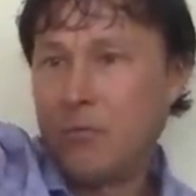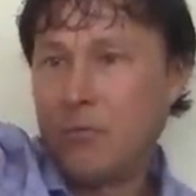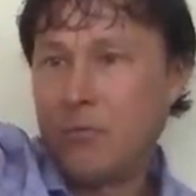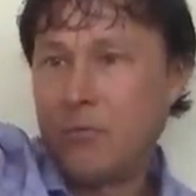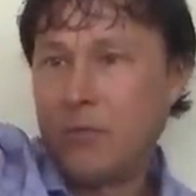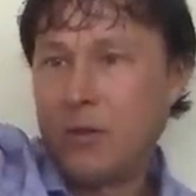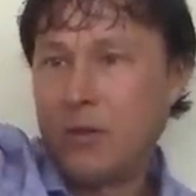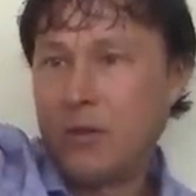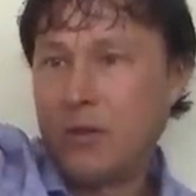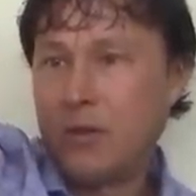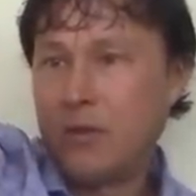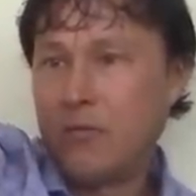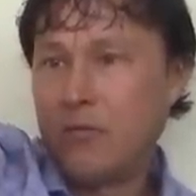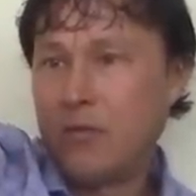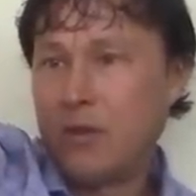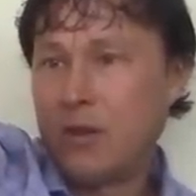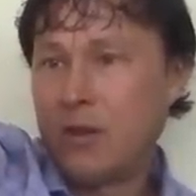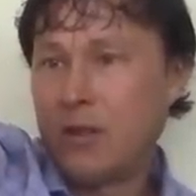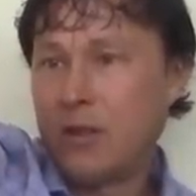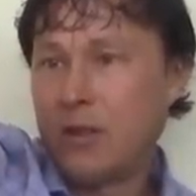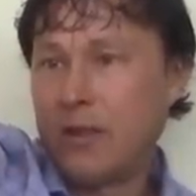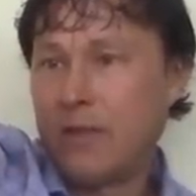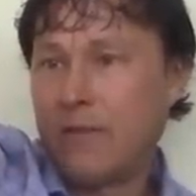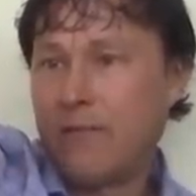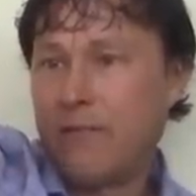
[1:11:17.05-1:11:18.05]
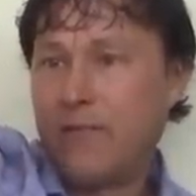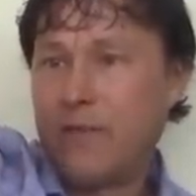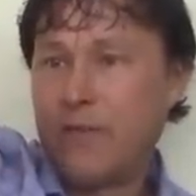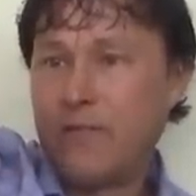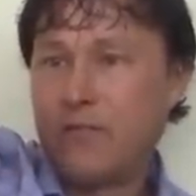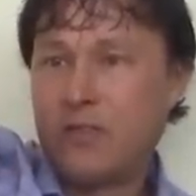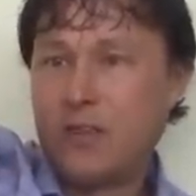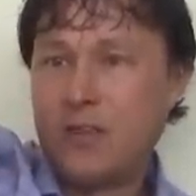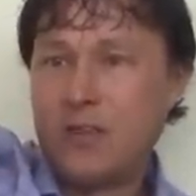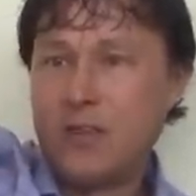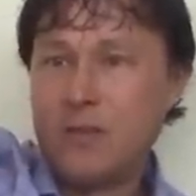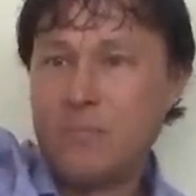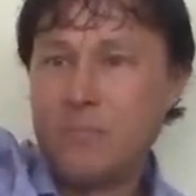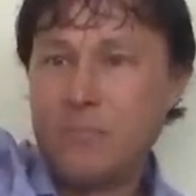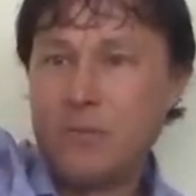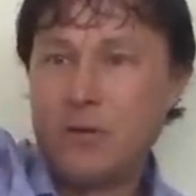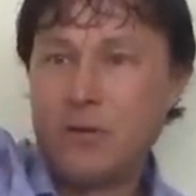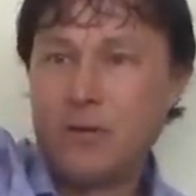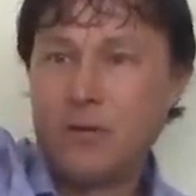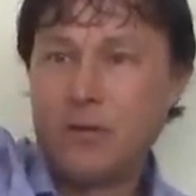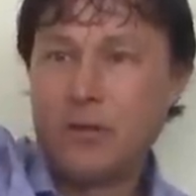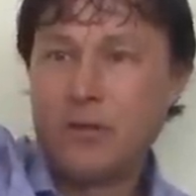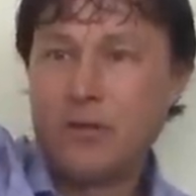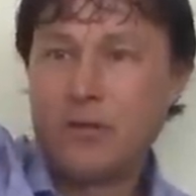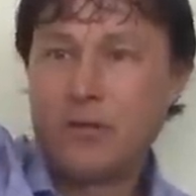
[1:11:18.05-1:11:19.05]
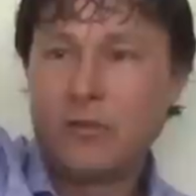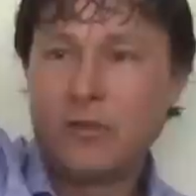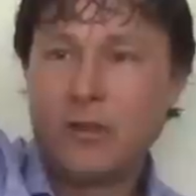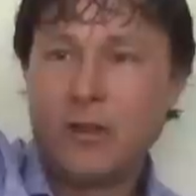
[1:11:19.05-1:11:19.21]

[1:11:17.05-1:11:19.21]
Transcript: we didn't even get like fifteen milliliters